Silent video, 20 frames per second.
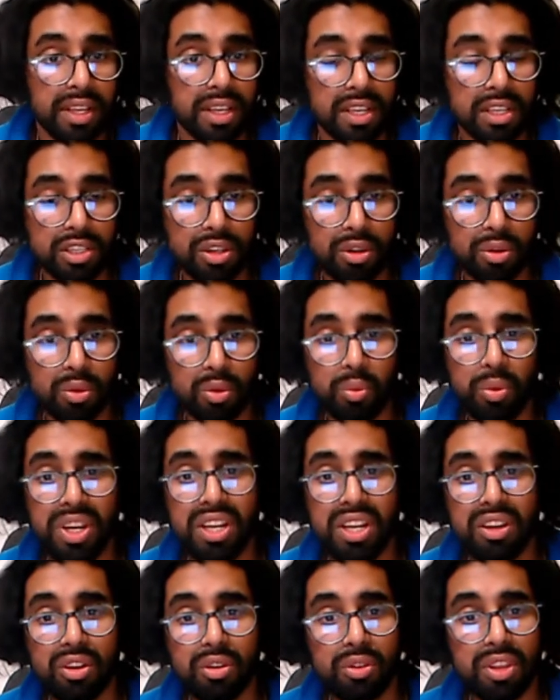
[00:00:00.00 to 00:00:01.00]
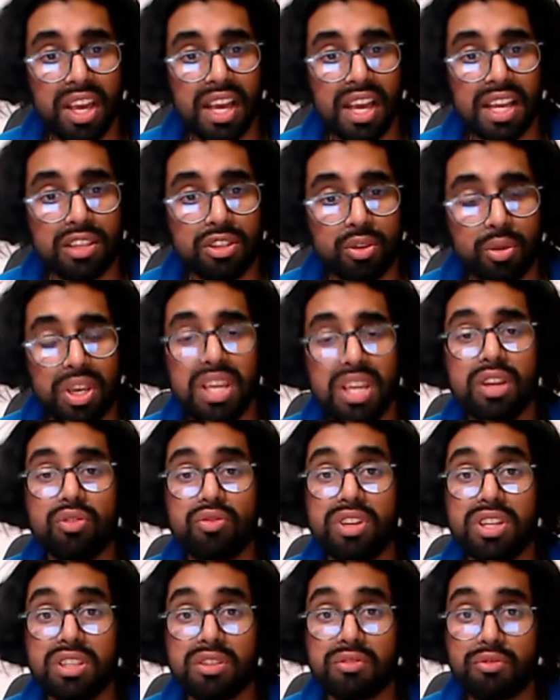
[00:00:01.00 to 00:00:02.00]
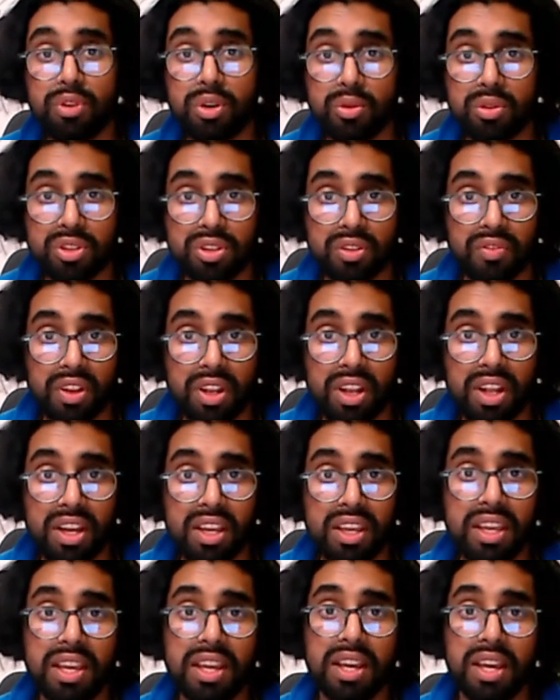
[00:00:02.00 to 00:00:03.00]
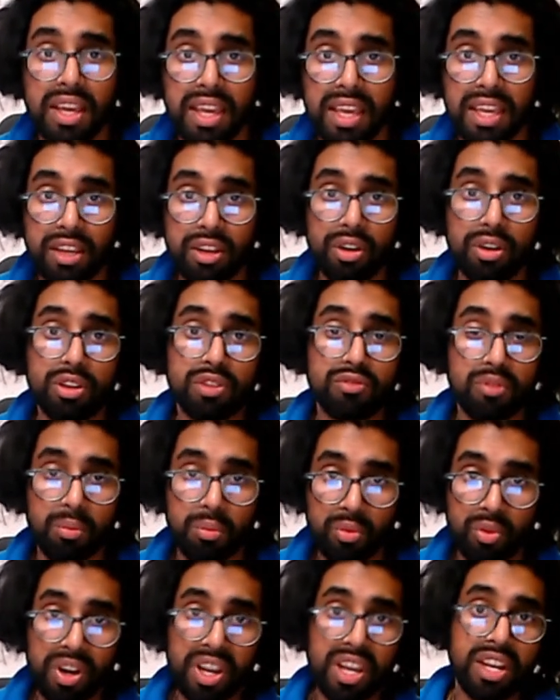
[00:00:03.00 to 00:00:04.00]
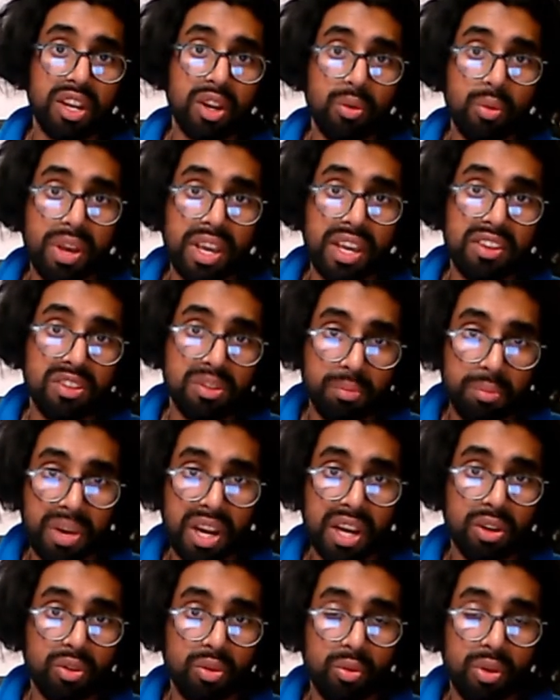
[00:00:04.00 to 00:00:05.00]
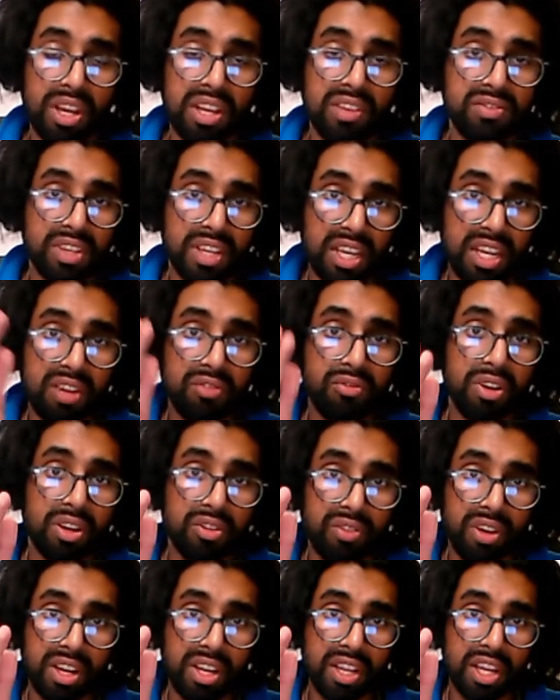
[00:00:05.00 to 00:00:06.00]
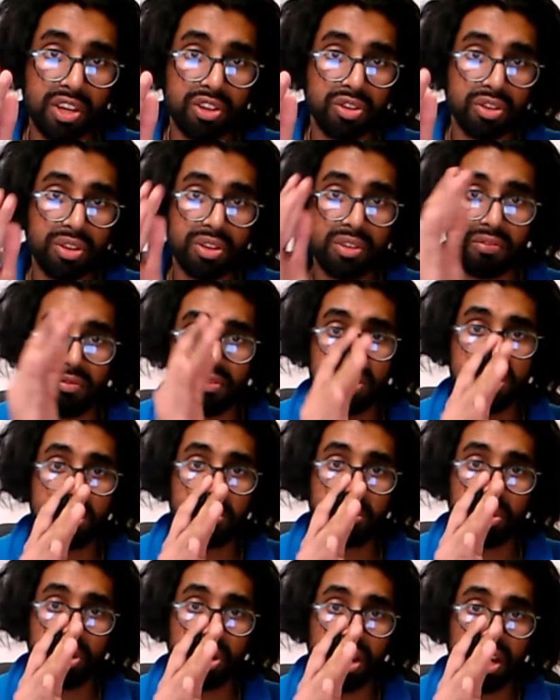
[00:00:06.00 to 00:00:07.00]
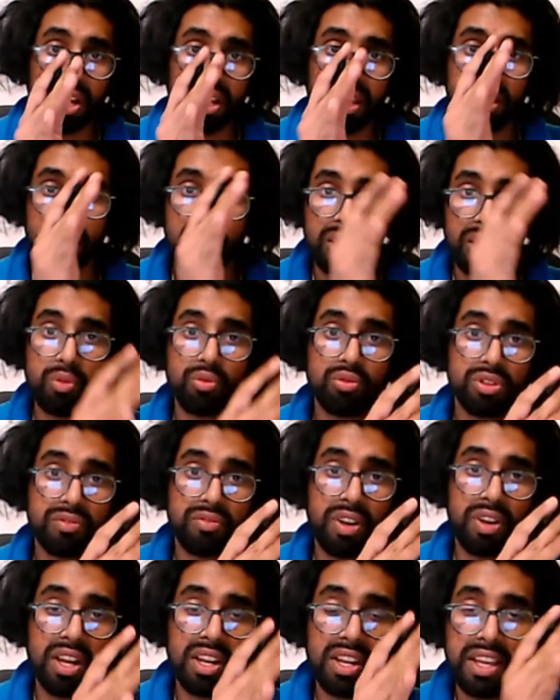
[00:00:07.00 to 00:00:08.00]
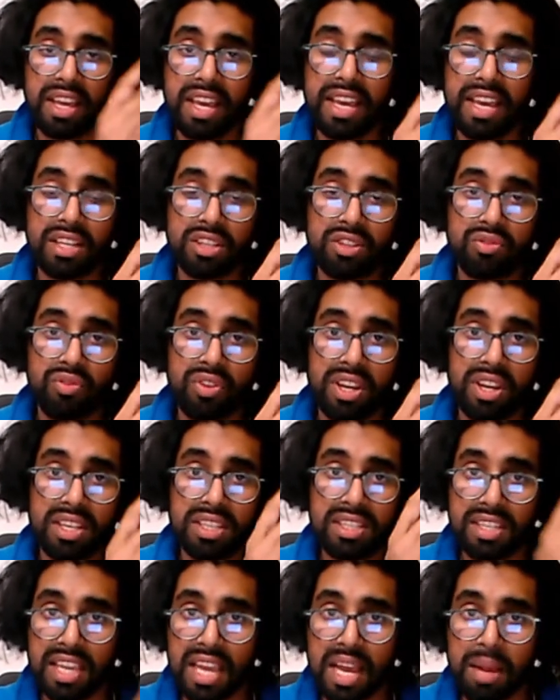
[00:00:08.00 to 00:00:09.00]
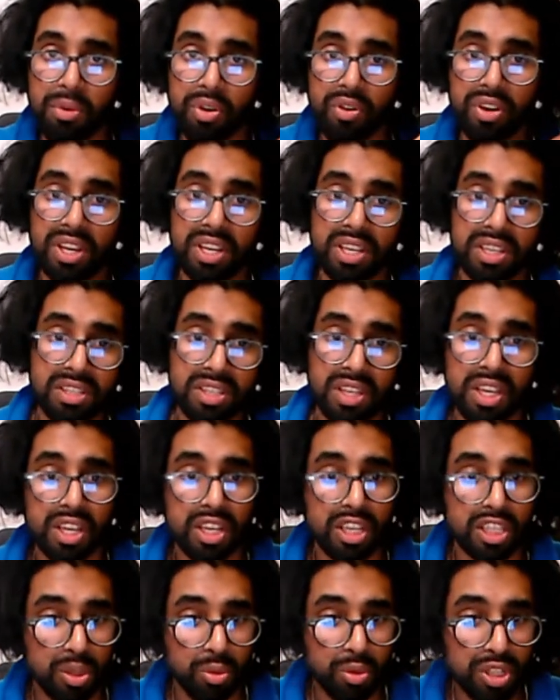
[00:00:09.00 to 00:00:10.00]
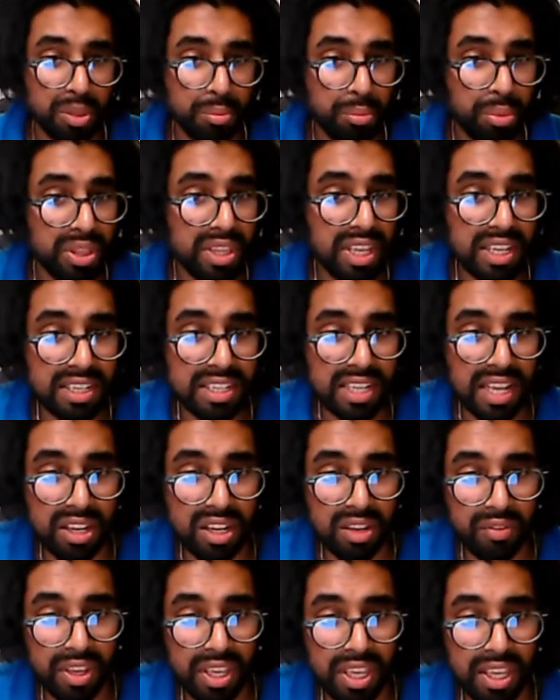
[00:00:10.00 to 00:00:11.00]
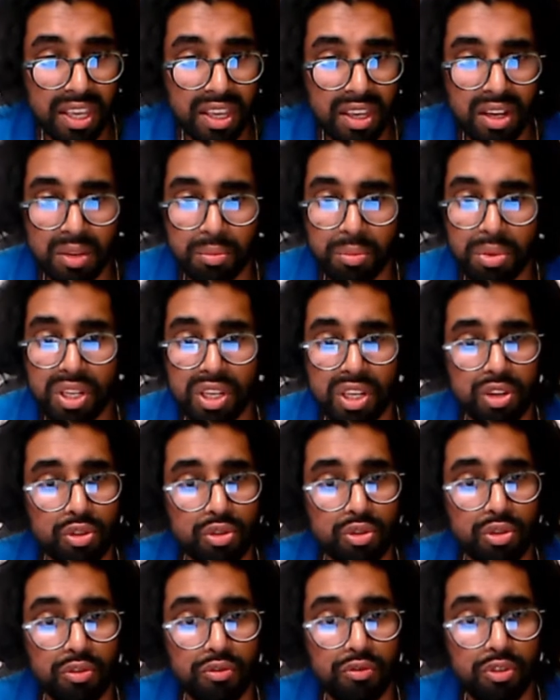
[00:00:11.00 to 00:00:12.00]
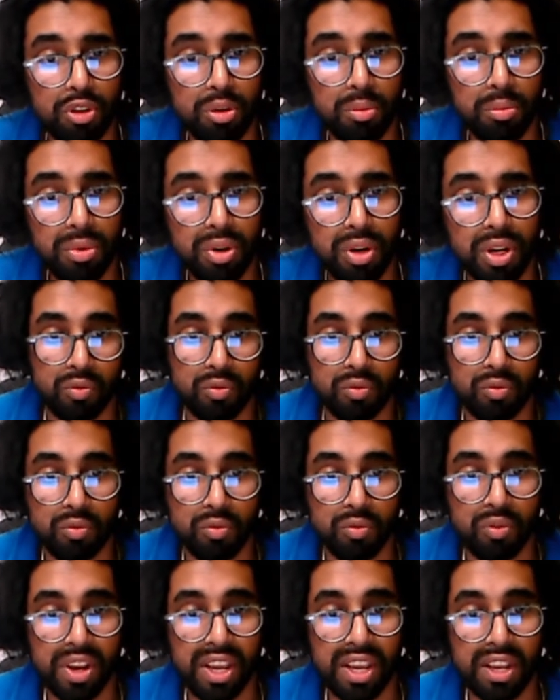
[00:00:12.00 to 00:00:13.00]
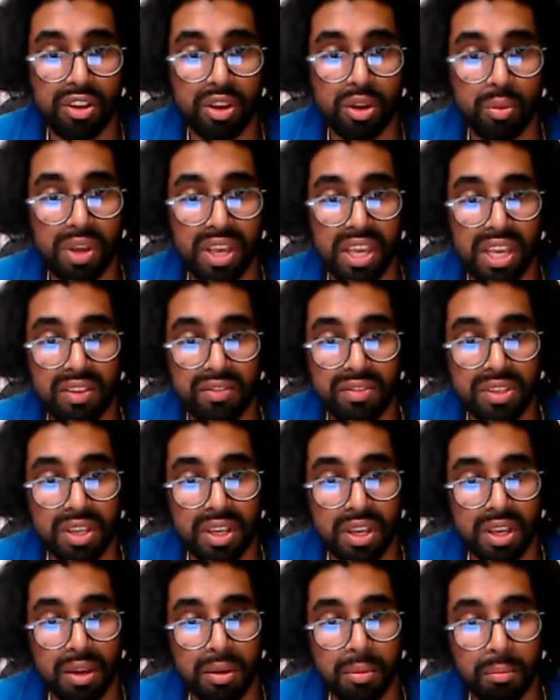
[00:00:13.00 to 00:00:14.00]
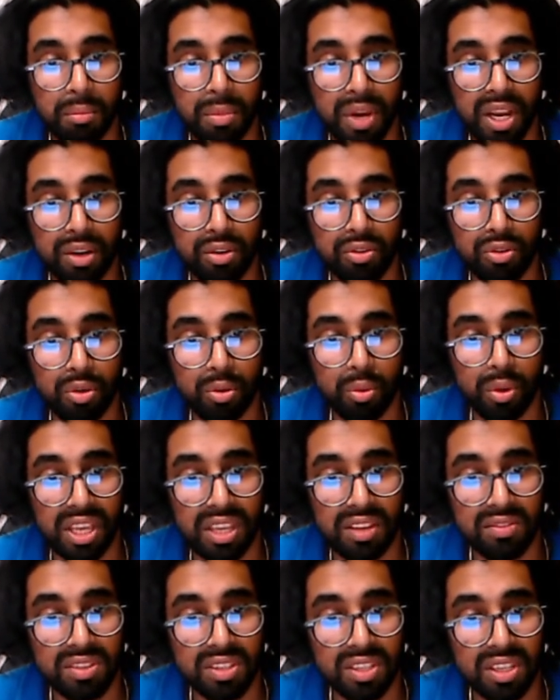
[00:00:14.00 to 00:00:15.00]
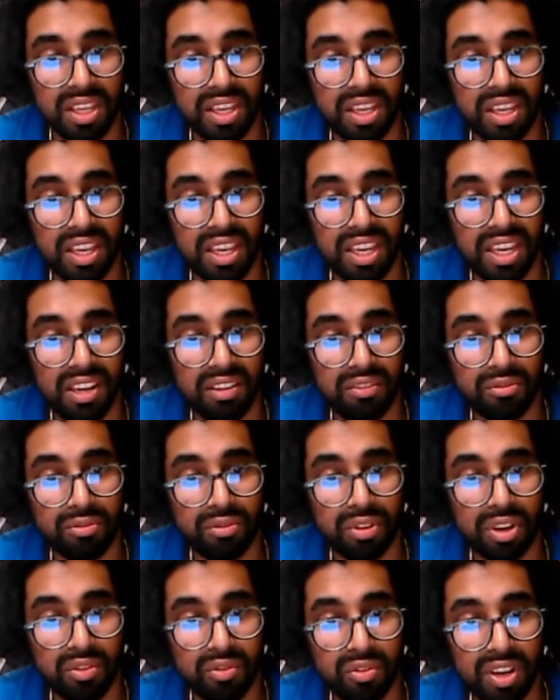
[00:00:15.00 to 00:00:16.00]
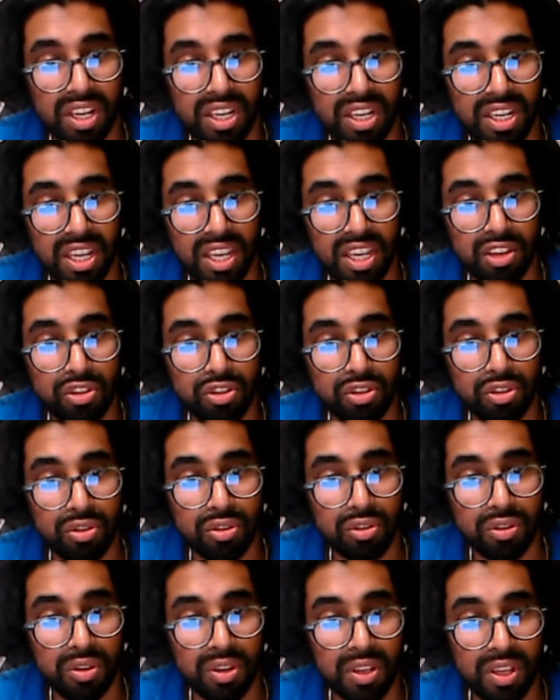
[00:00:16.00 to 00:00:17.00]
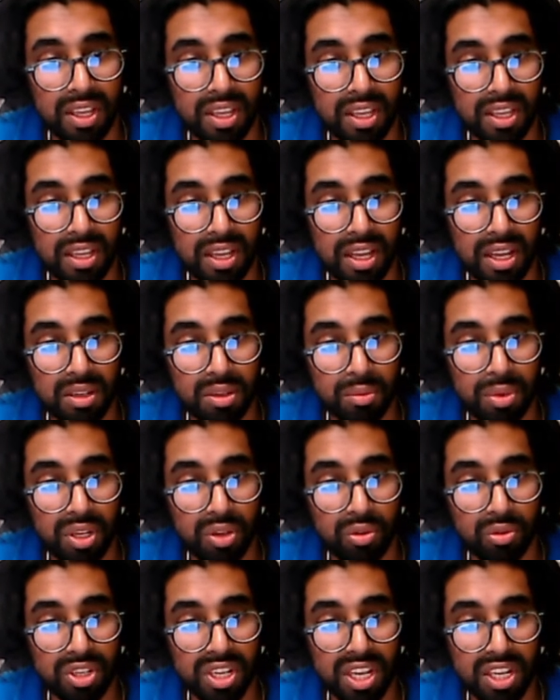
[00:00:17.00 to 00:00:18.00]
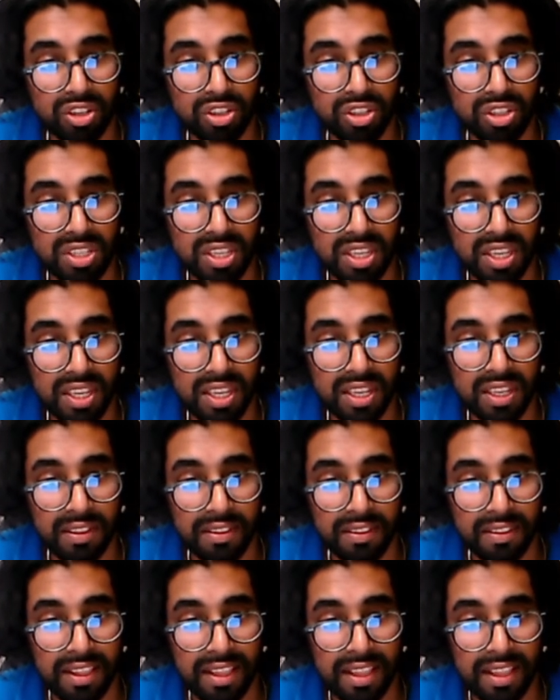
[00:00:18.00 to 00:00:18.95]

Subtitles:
So we know that as you increase the frequency of the light, it goes from radio waves, microwaves, infrared radiation, visible light, ultraviolet, x-rays, gamma rays. So we're just gonna put that down over here. I'll put it in short form. Radio waves, microwaves, infrared radiation. I'm gonna put little dashes here.